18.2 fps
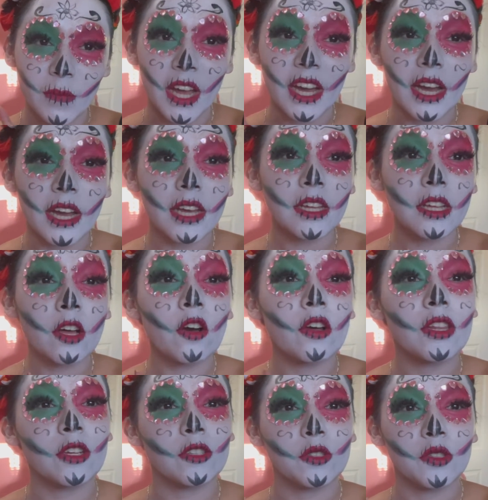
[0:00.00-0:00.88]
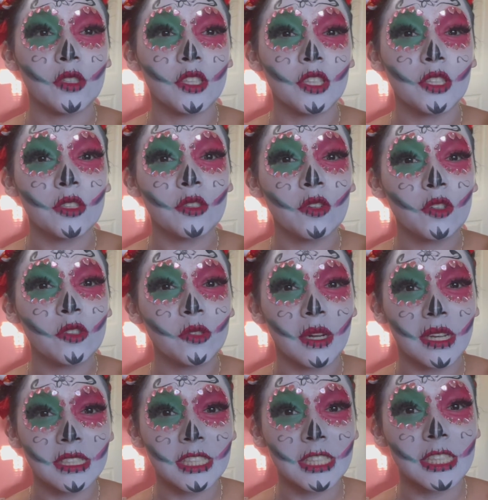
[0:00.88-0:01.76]
I, oh, the traditional
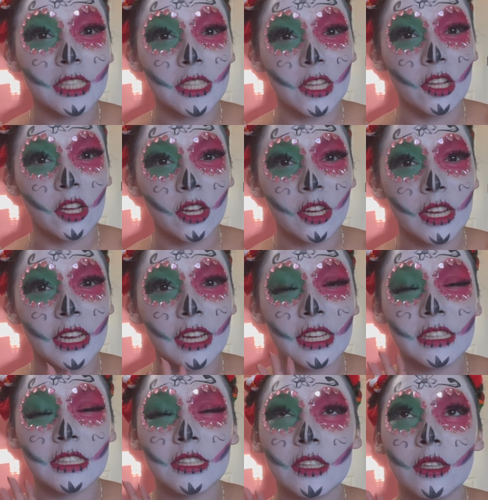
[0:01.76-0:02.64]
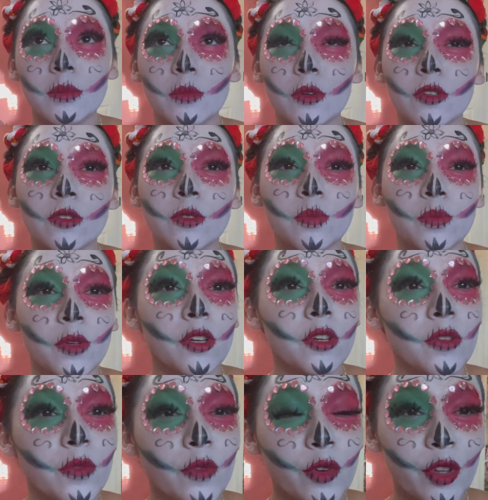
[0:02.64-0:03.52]
dresses look, it's the most
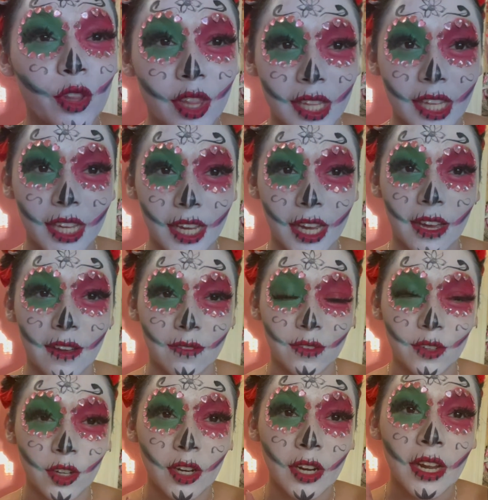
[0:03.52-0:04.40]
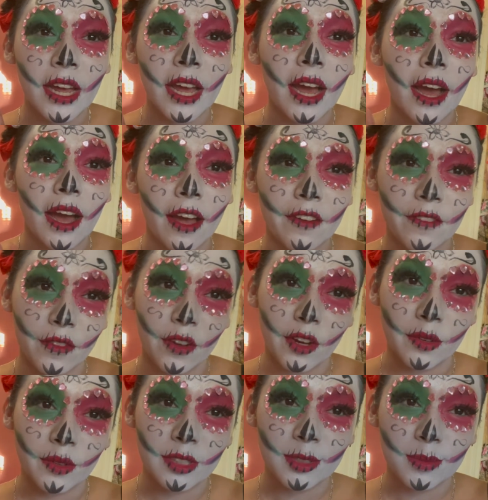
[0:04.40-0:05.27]
beautiful thing ever. I've
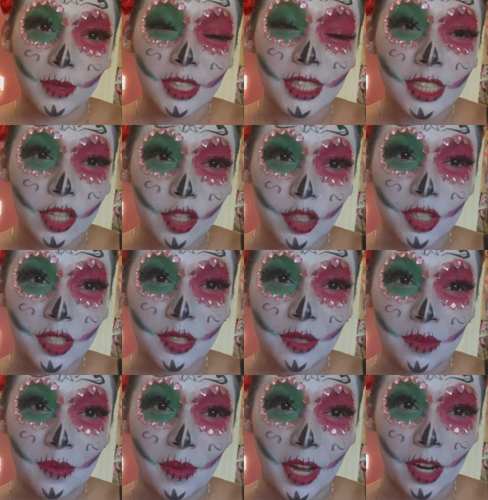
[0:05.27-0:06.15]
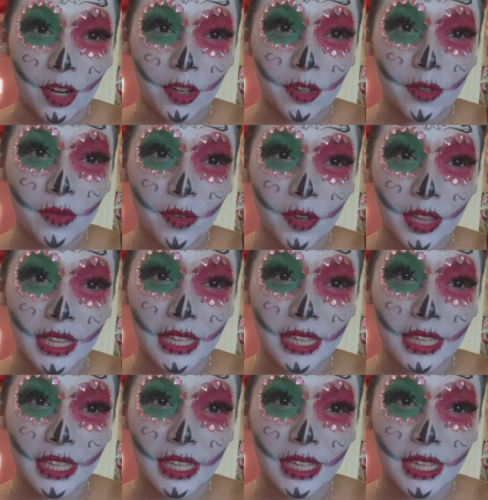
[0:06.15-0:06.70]
always been such an admirer for